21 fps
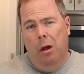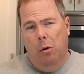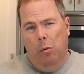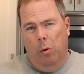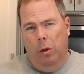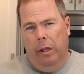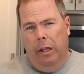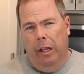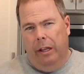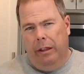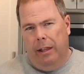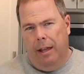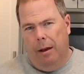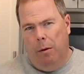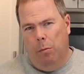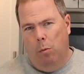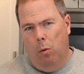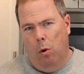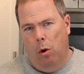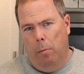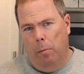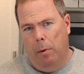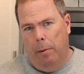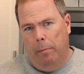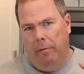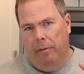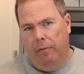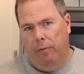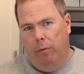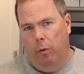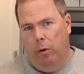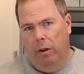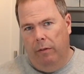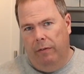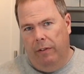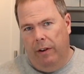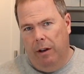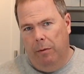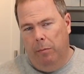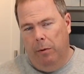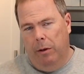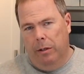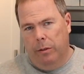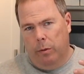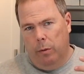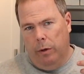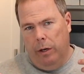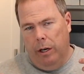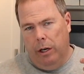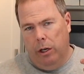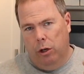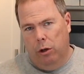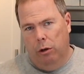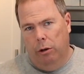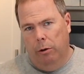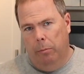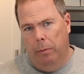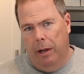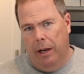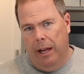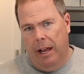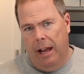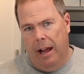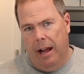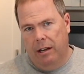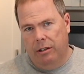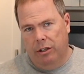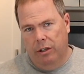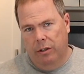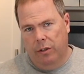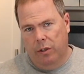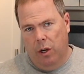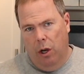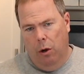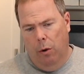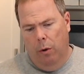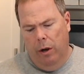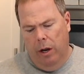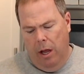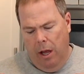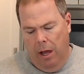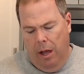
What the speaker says: We'll let that warm up for 45 minutes. We'll get a good bit of ashes going.